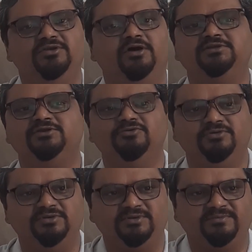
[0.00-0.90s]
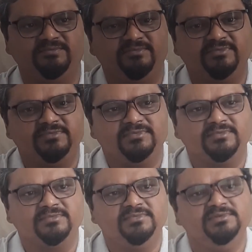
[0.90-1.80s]
not alone.
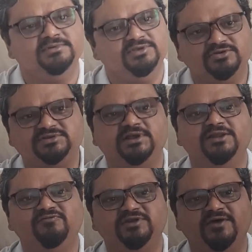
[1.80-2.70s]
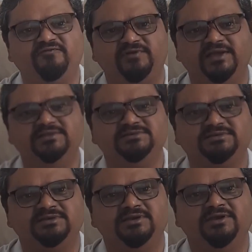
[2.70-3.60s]
You still would have
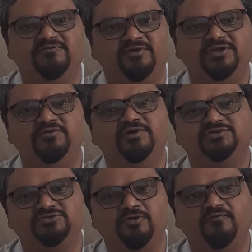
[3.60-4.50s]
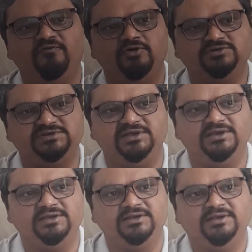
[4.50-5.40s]
friends, for you were so
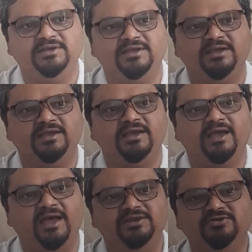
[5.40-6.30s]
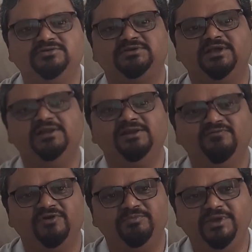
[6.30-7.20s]
folksy, and you
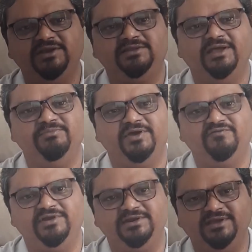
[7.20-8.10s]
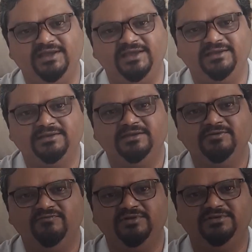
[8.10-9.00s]
still would meet them every day
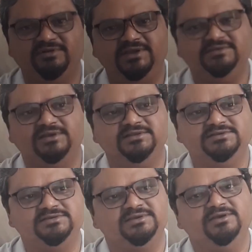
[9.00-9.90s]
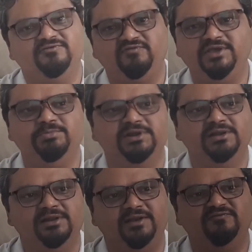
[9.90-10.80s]
with reasons
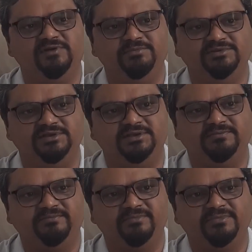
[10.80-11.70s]
feeble and flimsy.